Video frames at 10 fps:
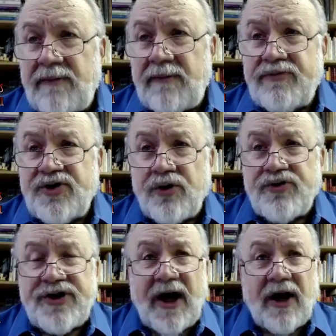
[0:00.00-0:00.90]

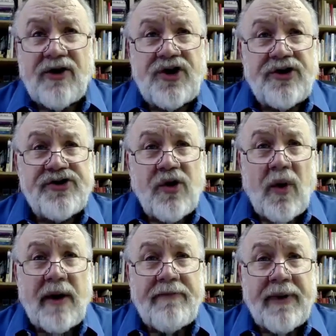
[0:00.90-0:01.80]
sociology, and so
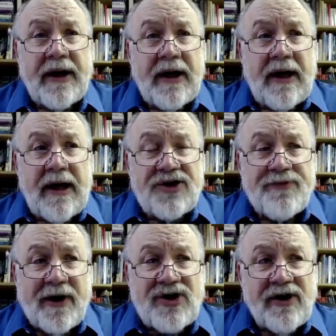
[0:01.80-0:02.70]
on. But
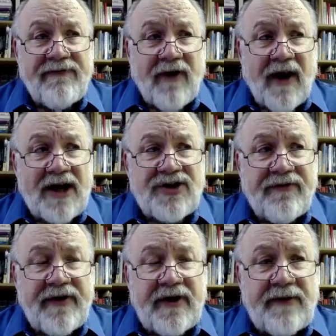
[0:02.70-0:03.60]
especially
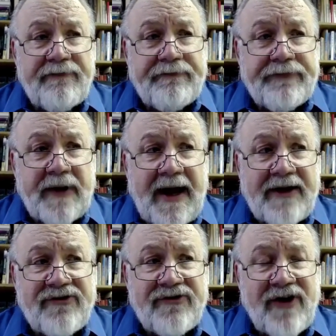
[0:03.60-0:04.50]
philosophy and
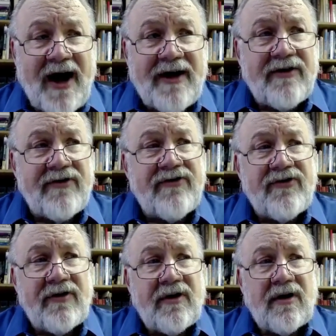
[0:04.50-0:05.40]
science
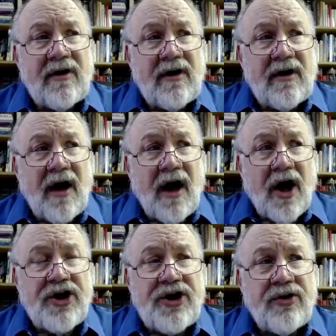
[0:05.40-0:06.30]
are
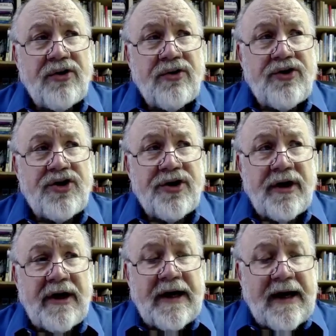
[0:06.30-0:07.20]
huge,
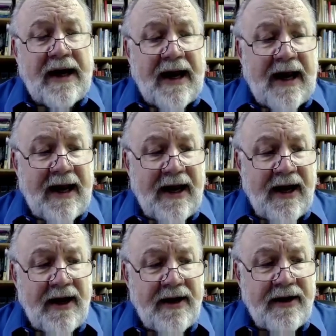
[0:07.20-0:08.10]

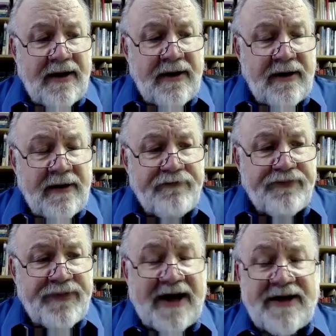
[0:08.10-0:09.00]
and
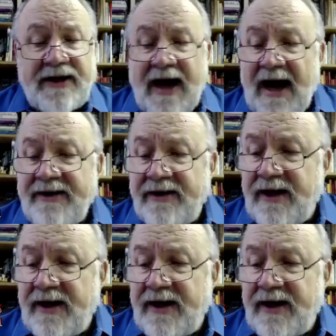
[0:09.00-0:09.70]
they deny that